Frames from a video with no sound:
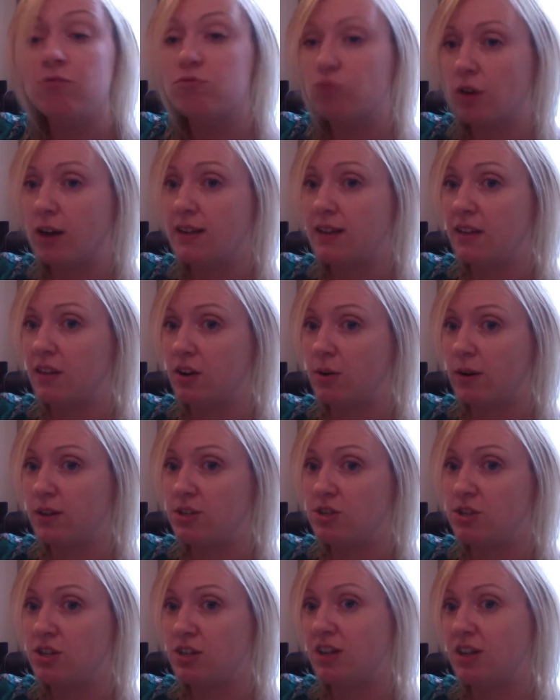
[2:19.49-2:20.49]
write down the
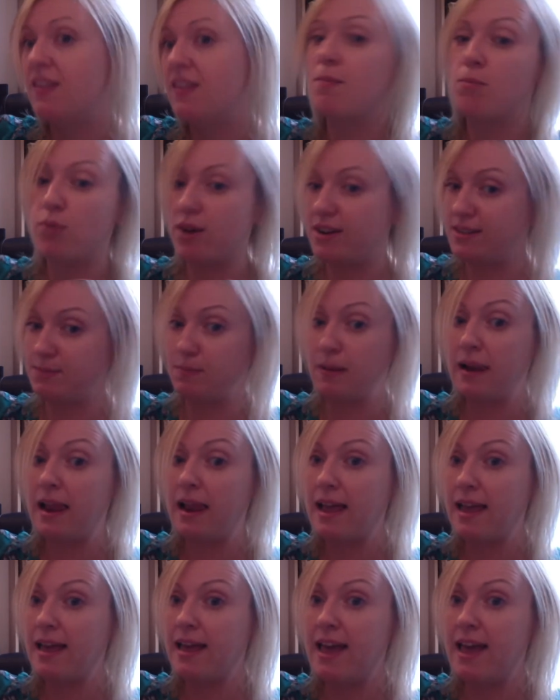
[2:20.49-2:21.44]
question and then press play